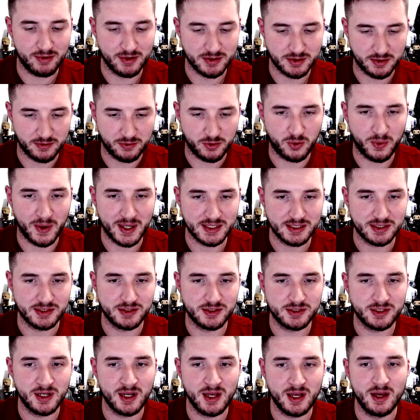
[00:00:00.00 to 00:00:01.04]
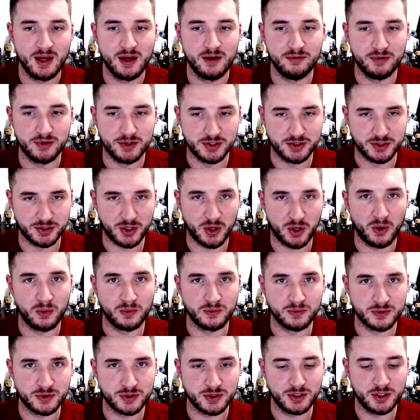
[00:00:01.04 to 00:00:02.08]
Azeroth quests for the
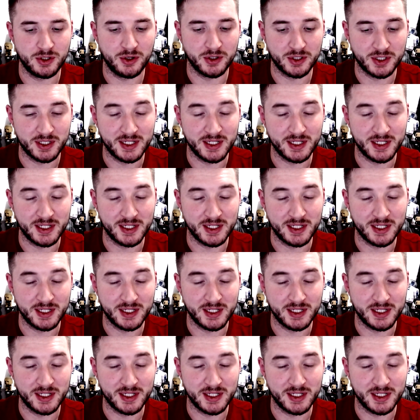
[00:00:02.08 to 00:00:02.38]
zones, you're going to